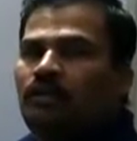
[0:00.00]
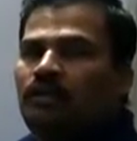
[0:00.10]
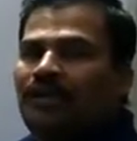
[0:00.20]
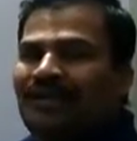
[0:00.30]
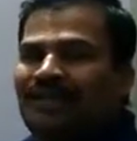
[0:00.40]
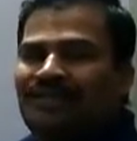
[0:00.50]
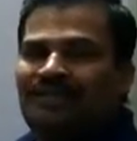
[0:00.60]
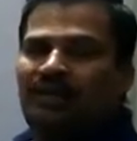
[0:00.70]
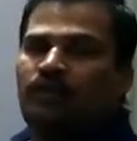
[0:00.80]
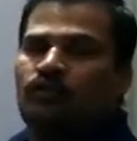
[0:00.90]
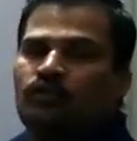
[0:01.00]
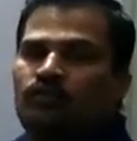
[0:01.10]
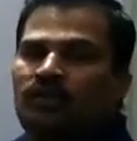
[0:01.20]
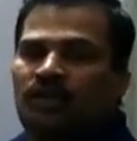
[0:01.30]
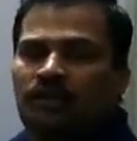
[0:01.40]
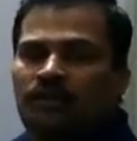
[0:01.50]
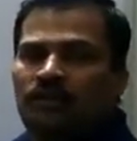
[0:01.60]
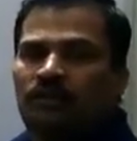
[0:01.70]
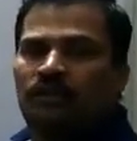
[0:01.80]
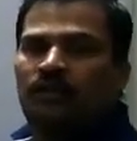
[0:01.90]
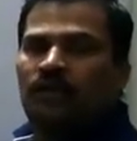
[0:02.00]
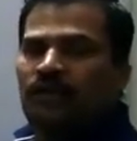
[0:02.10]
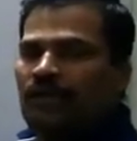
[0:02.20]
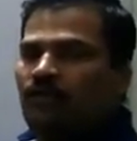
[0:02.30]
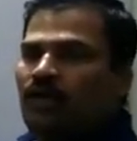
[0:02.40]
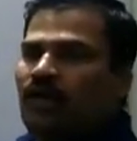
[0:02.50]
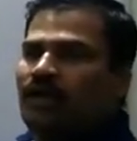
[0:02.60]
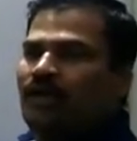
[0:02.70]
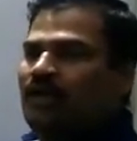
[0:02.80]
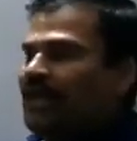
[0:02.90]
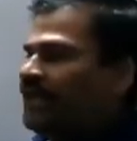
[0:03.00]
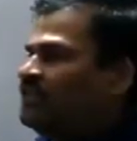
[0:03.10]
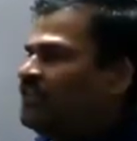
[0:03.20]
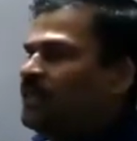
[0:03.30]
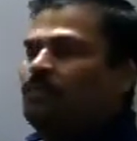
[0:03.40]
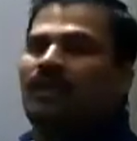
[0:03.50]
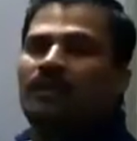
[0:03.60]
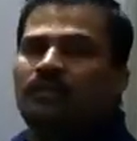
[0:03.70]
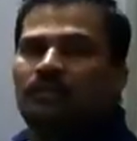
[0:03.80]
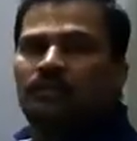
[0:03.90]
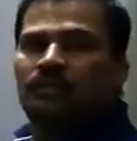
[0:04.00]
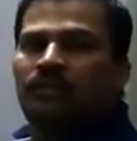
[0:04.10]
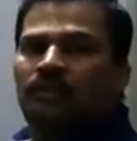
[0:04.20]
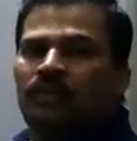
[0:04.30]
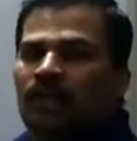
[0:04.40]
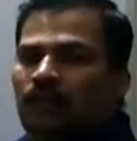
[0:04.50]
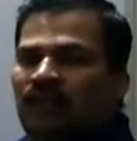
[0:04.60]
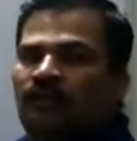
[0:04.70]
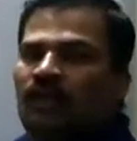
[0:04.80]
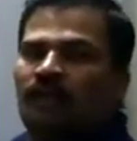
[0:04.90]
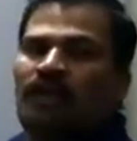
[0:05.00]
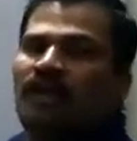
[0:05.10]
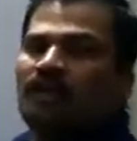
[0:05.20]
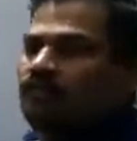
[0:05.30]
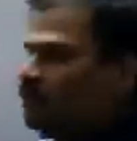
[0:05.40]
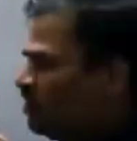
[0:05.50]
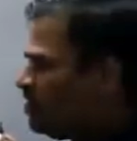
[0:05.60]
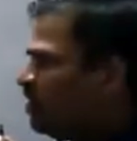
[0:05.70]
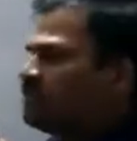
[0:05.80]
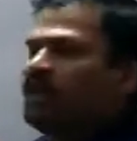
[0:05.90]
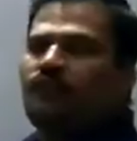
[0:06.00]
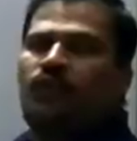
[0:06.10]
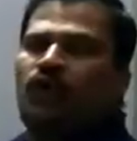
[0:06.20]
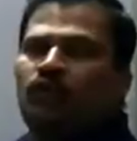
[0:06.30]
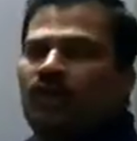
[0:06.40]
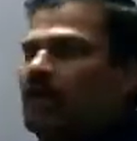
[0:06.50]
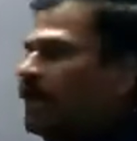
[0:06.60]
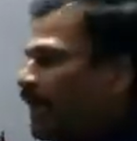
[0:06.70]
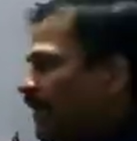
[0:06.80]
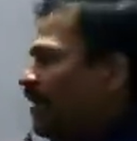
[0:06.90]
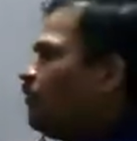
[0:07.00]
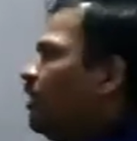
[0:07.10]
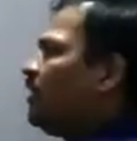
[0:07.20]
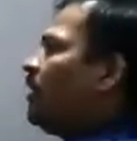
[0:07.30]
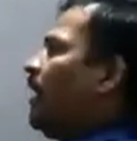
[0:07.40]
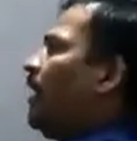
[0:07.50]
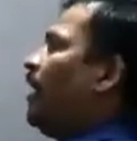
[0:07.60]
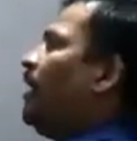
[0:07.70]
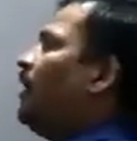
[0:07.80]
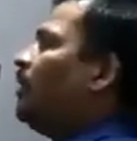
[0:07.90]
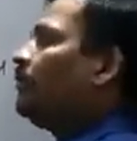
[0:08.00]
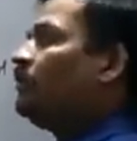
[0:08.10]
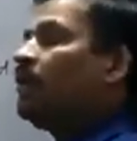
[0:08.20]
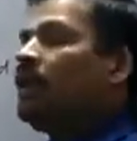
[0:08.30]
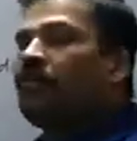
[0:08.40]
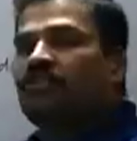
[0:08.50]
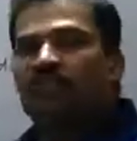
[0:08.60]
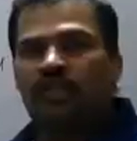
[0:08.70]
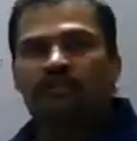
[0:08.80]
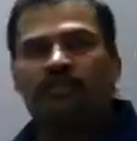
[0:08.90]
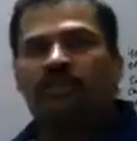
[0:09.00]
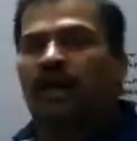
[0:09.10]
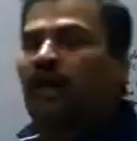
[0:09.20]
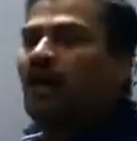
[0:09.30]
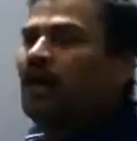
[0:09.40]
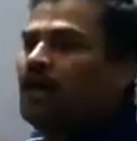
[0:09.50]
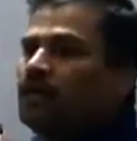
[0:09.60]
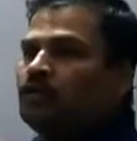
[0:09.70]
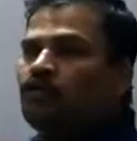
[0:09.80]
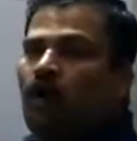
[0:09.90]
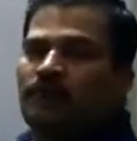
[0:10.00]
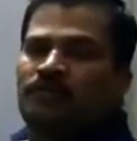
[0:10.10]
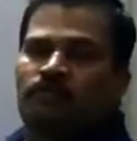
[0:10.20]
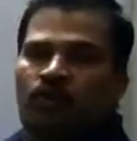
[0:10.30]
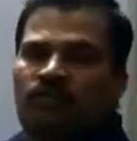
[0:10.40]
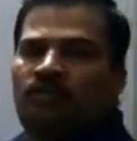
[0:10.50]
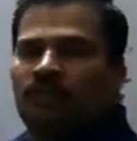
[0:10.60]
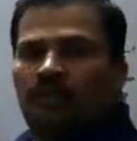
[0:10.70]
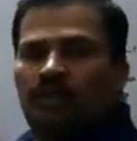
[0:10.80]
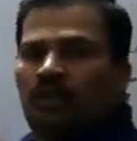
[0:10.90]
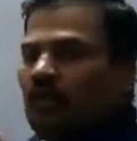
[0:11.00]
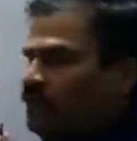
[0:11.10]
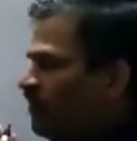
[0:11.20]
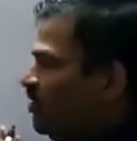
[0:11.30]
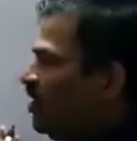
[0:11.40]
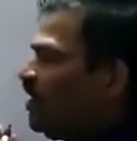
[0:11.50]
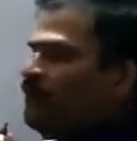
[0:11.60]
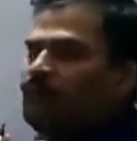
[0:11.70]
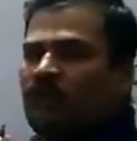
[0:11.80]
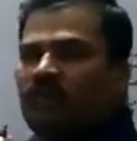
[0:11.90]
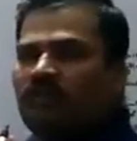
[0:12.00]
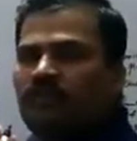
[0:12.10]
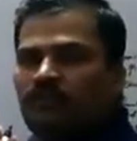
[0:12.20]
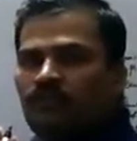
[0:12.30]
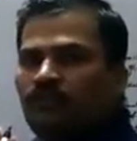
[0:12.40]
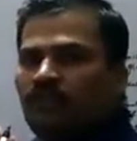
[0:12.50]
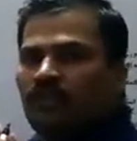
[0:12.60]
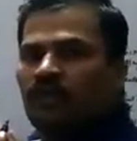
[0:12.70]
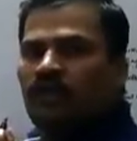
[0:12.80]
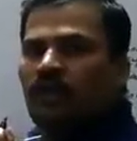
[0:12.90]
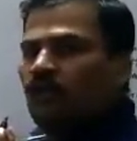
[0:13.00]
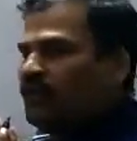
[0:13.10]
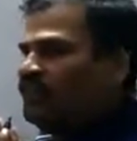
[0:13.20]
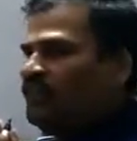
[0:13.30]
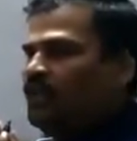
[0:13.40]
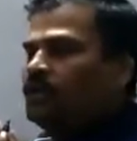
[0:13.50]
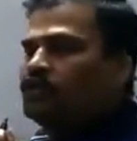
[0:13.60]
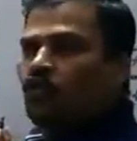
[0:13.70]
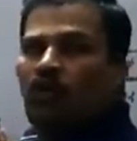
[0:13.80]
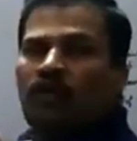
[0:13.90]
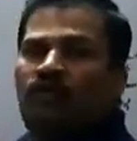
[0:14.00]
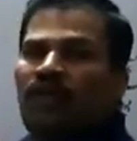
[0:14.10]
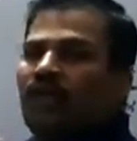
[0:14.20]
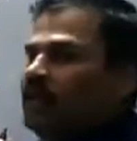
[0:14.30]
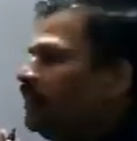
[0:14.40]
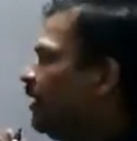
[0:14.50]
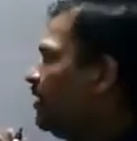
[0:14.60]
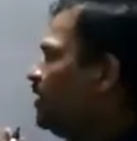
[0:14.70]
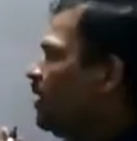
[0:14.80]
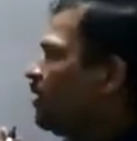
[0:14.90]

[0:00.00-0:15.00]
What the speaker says: risk are also there. Even light trembling, even thundering, these things are found. Even then, they have achieved the top spot with their efforts, with their strong will, that they are